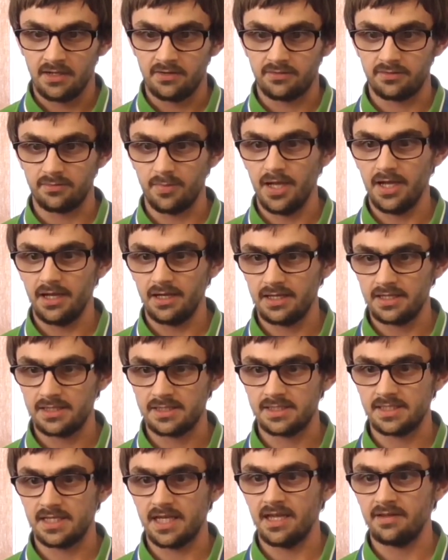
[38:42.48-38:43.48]
For mine,
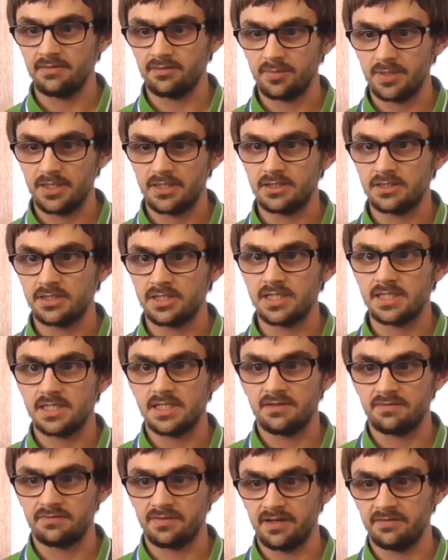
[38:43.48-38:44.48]
it's the AVerMedia
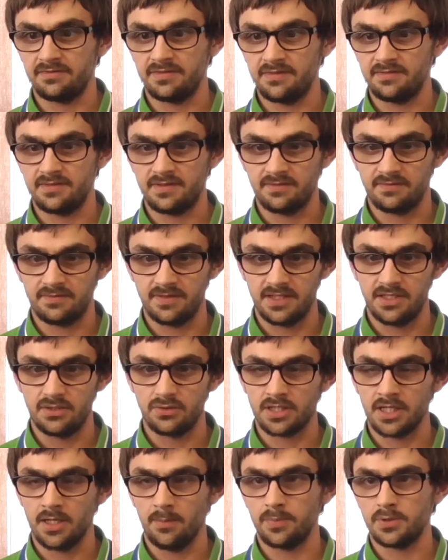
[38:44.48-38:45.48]
GC550 video
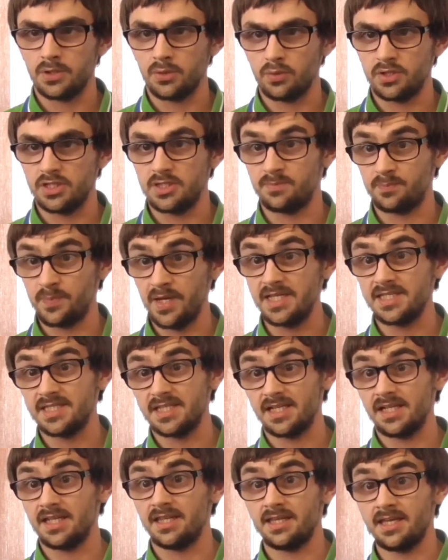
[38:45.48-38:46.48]
capture, which is
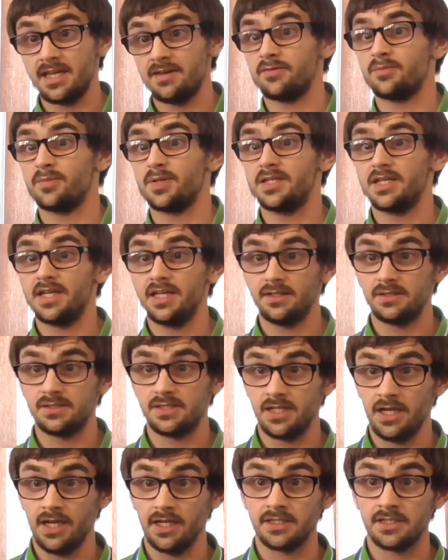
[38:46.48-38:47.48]
basically the AVerMedia
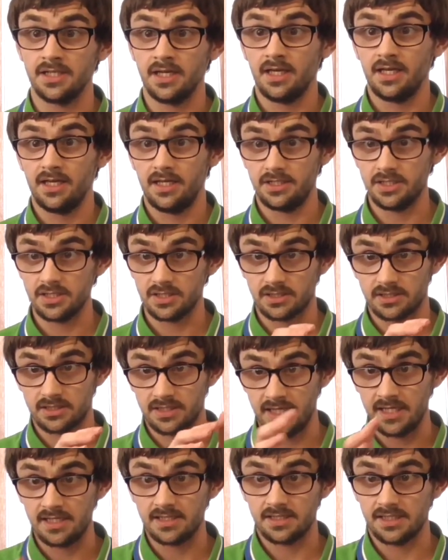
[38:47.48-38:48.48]
LGX. It just
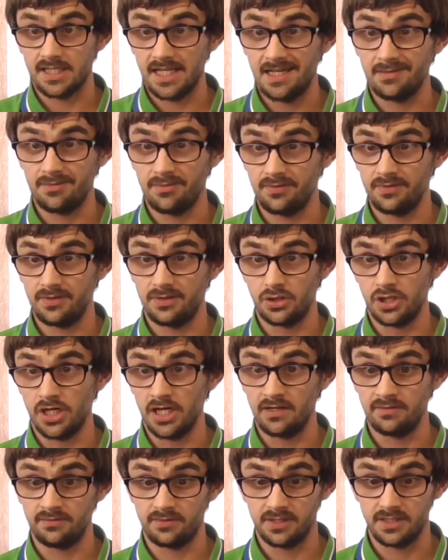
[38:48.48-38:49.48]
takes the name of the
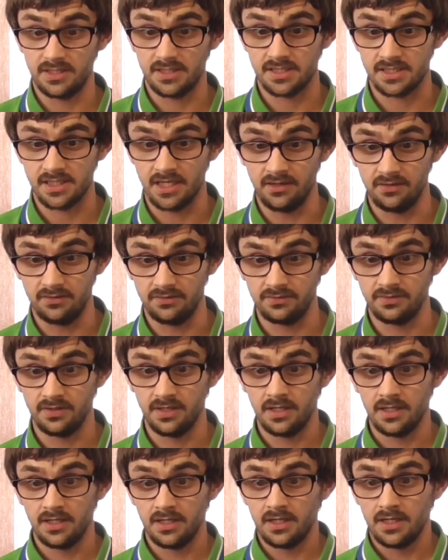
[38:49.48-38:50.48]
driver itself.
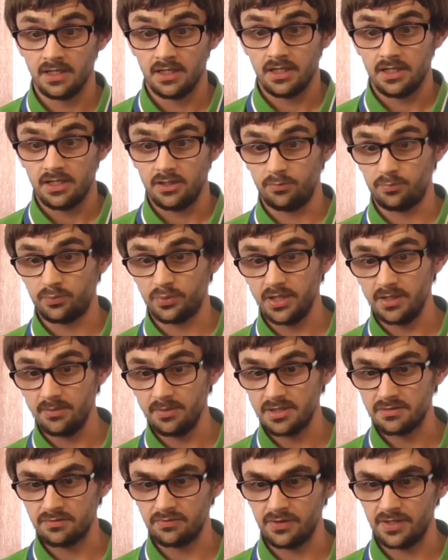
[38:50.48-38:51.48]
You pretty
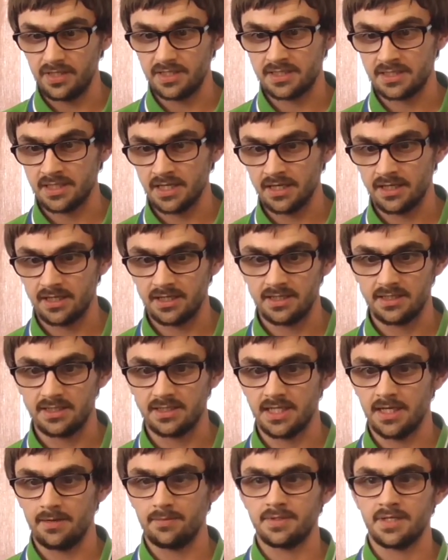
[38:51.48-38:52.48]
much follow exactly the
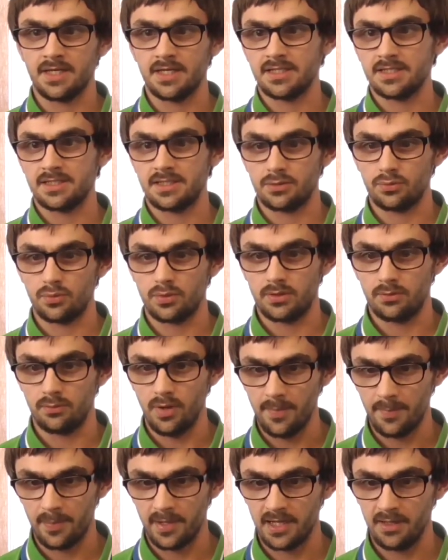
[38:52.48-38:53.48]
same settings as with the
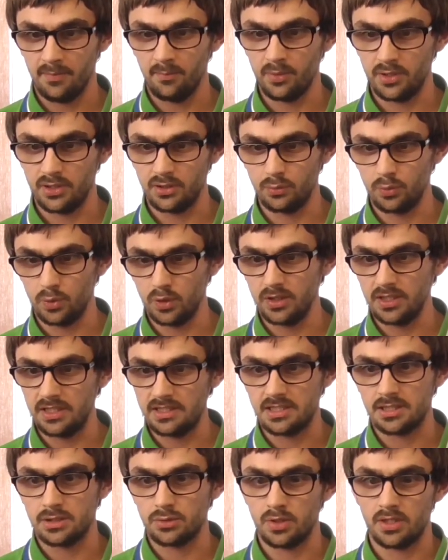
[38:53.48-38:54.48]
webcam, but you will
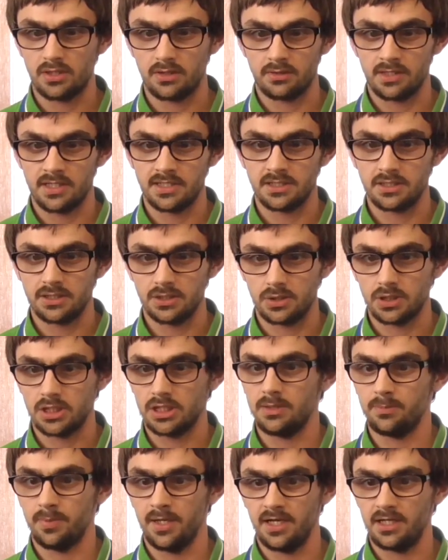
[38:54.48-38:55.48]
need to tweak the
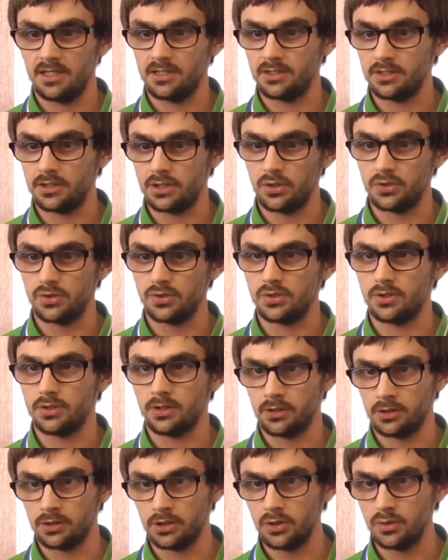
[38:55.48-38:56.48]
resolution depending on the console
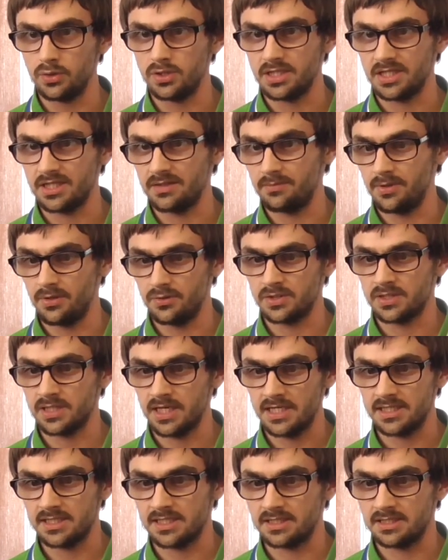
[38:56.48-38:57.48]
you're using in most
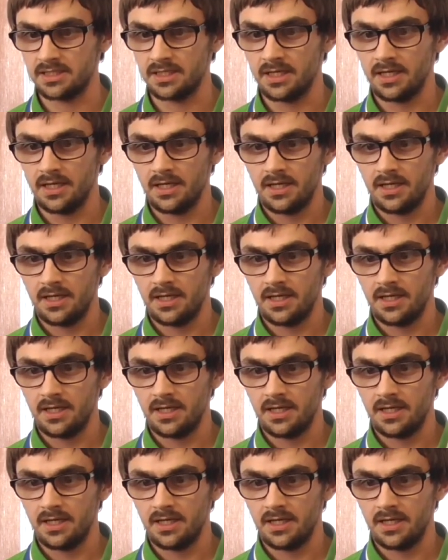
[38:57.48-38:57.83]
cases.